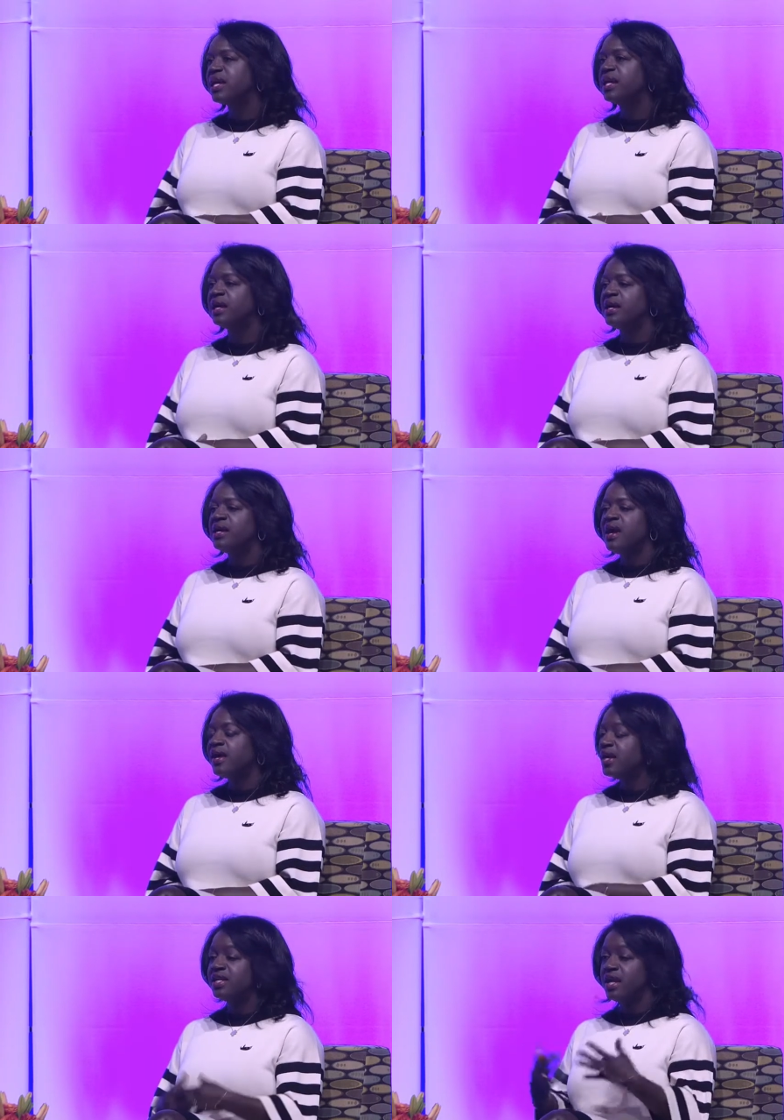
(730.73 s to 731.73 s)
like, and
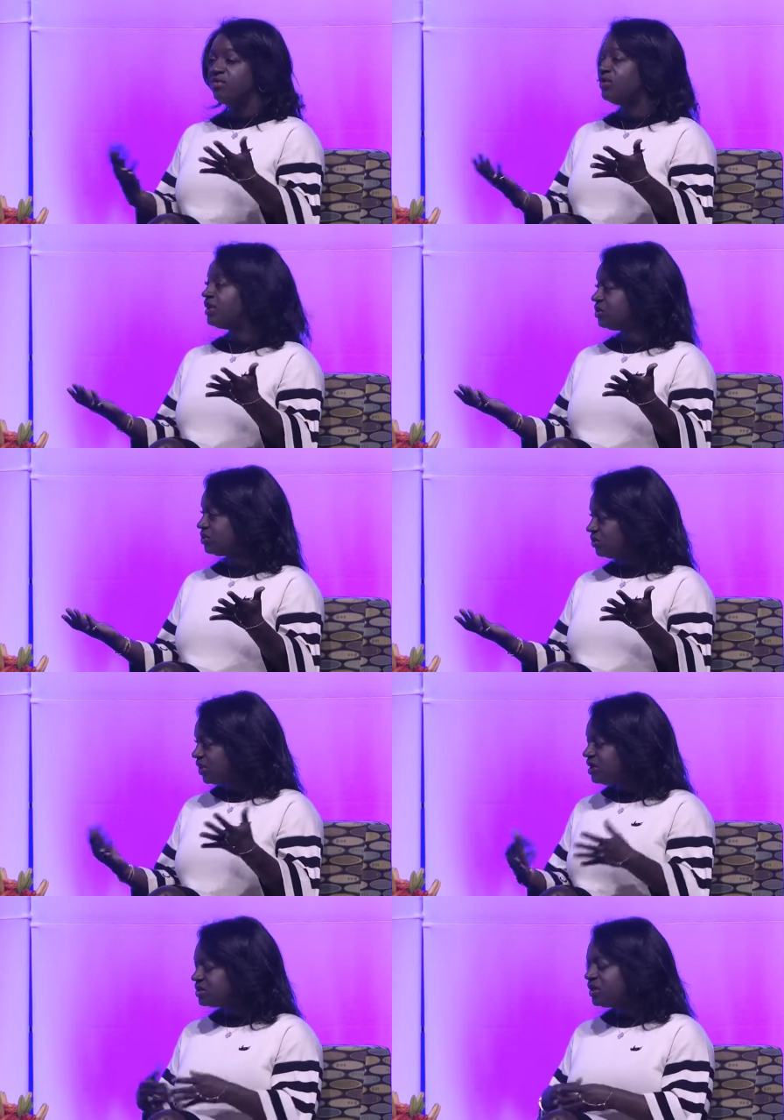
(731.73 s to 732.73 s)
I did not read that
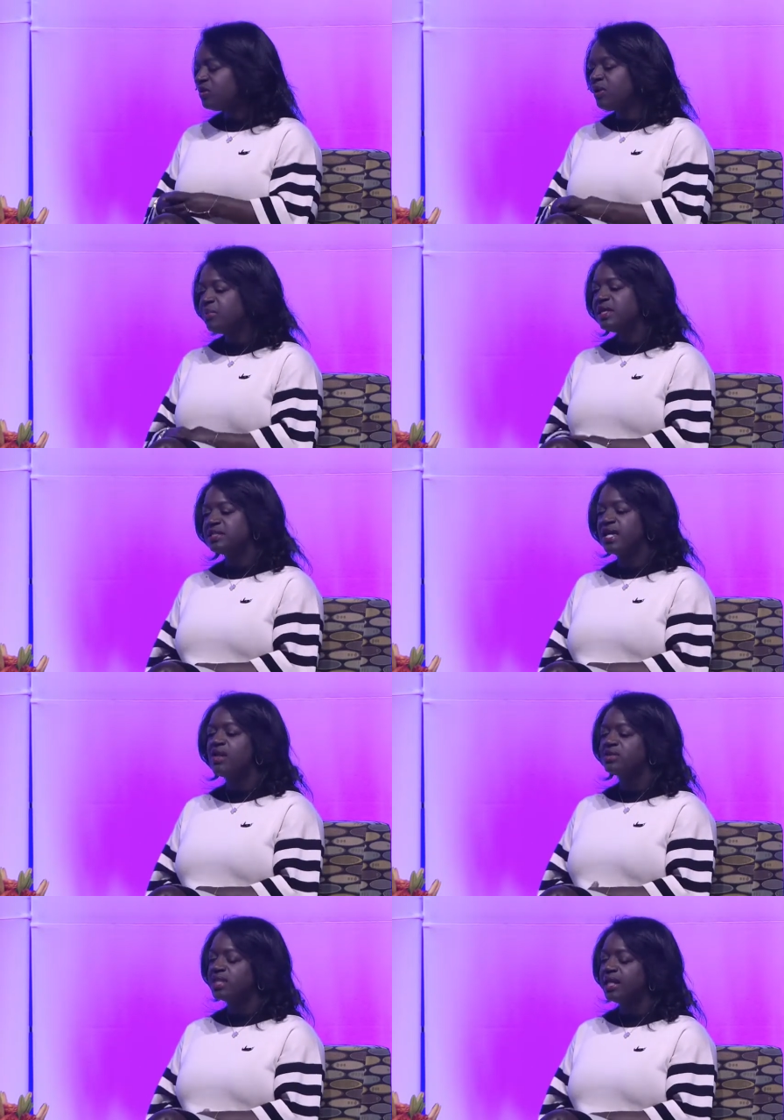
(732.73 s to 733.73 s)
story, so, but it
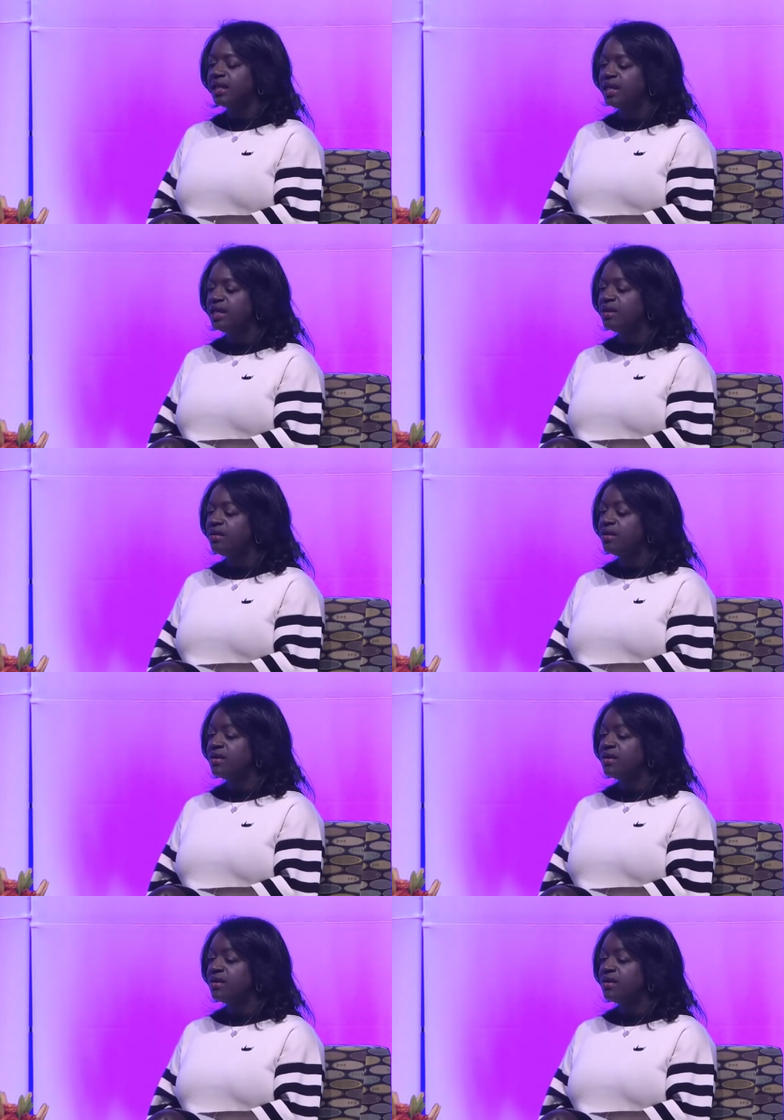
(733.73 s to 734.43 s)
sounds like he